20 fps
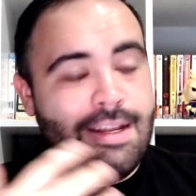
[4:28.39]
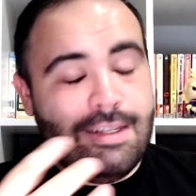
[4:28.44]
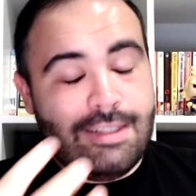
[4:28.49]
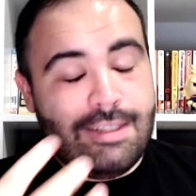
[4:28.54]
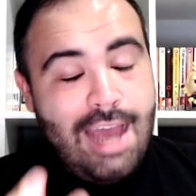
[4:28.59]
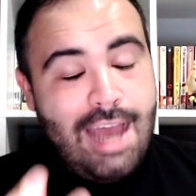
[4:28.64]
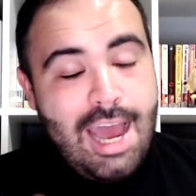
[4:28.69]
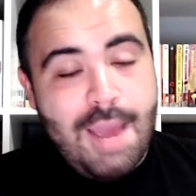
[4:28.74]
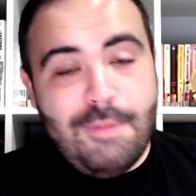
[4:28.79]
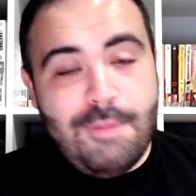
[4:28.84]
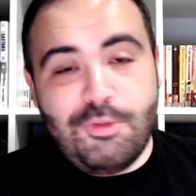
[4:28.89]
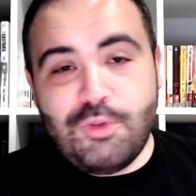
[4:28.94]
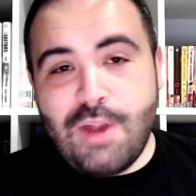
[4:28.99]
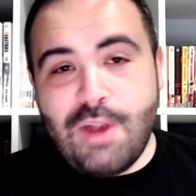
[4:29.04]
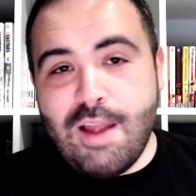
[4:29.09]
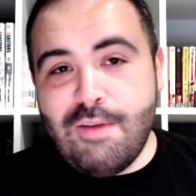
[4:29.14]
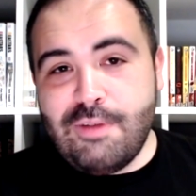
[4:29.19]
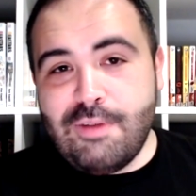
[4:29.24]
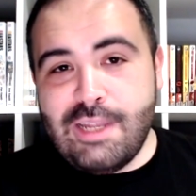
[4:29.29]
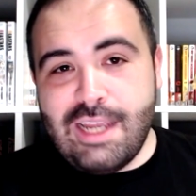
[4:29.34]

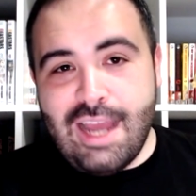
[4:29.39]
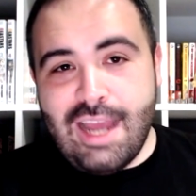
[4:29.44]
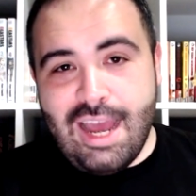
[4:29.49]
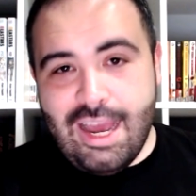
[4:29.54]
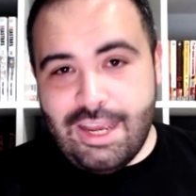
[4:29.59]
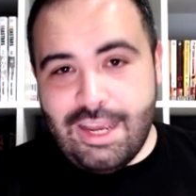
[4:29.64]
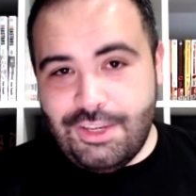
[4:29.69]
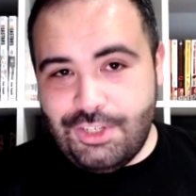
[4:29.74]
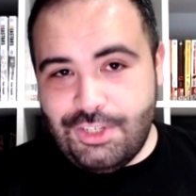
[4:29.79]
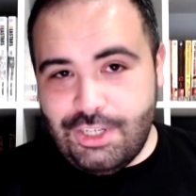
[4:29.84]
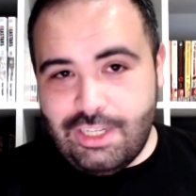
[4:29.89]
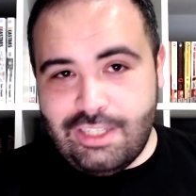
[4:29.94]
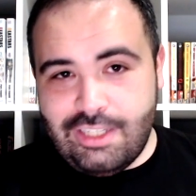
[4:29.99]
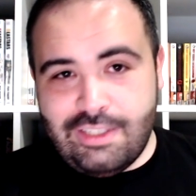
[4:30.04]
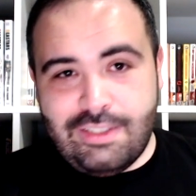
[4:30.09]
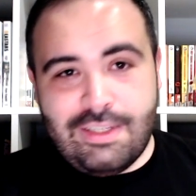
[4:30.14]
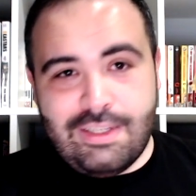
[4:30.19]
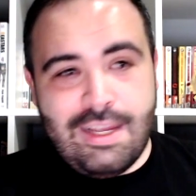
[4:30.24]
time-traveling hijinks,